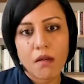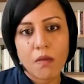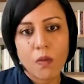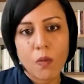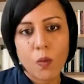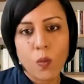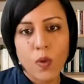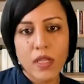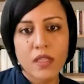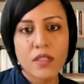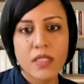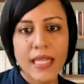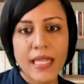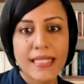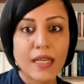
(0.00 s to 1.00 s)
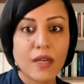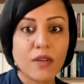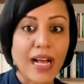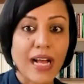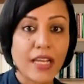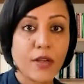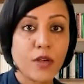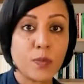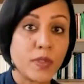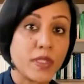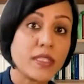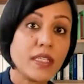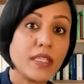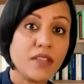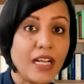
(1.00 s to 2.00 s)
what are the things I
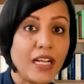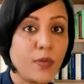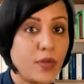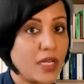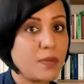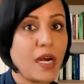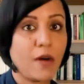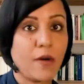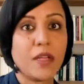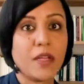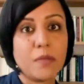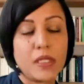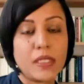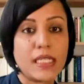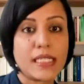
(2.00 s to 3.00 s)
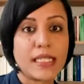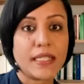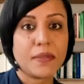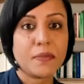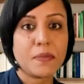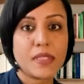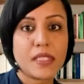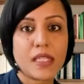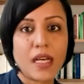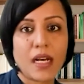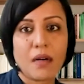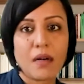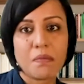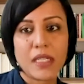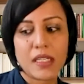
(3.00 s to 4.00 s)
personally value when I'm hiring and building teams.
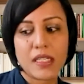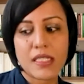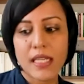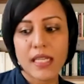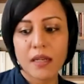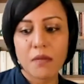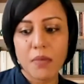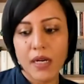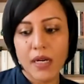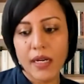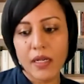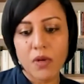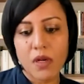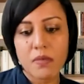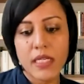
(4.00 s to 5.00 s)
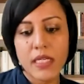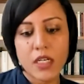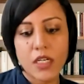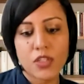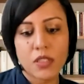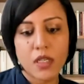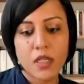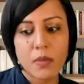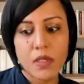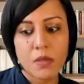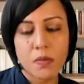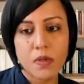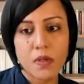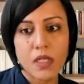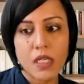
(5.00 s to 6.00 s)
And then second part, I can probably touch a little bit
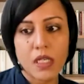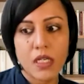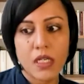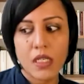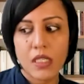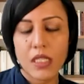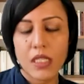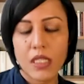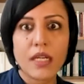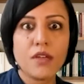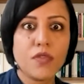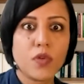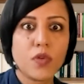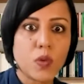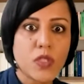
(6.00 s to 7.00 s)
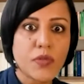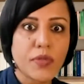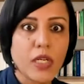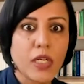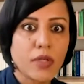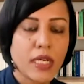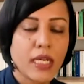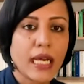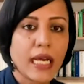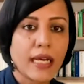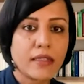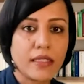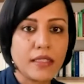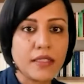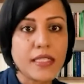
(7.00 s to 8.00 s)
upon the kind of roles we're looking
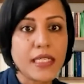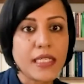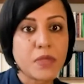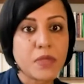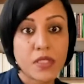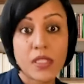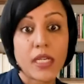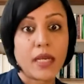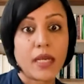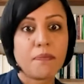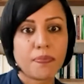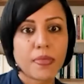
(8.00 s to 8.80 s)
at in teams today.